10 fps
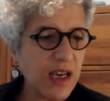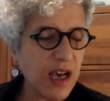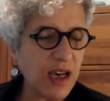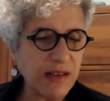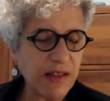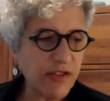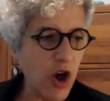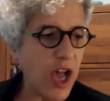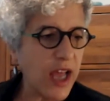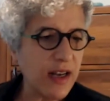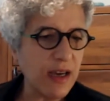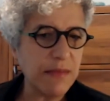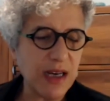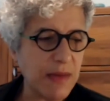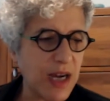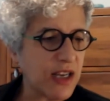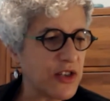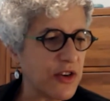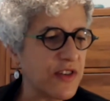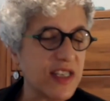uh, thought um, among
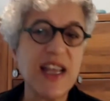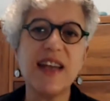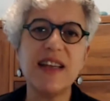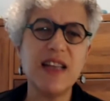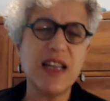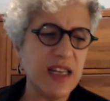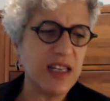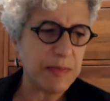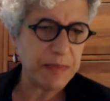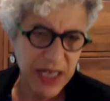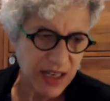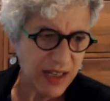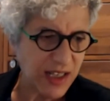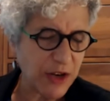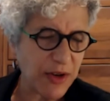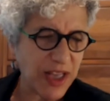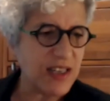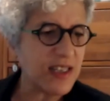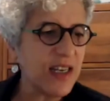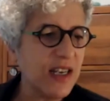conservatives is that it, it is being, you know, it
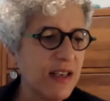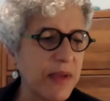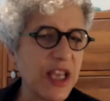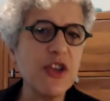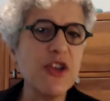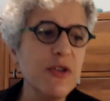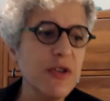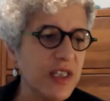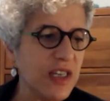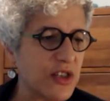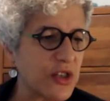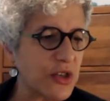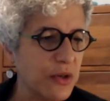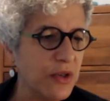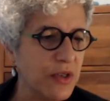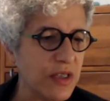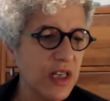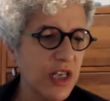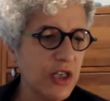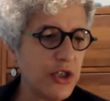is being used in schools
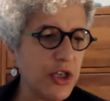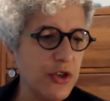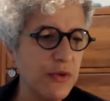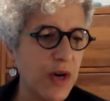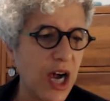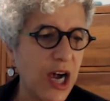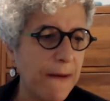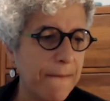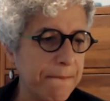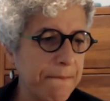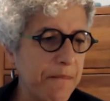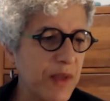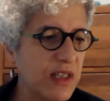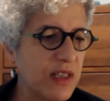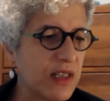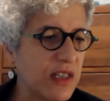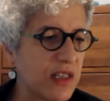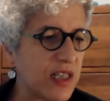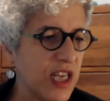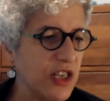to um,
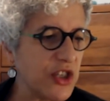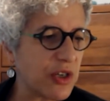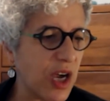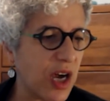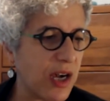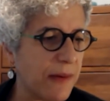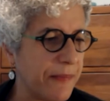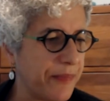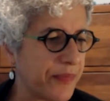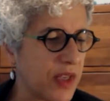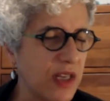teach, um,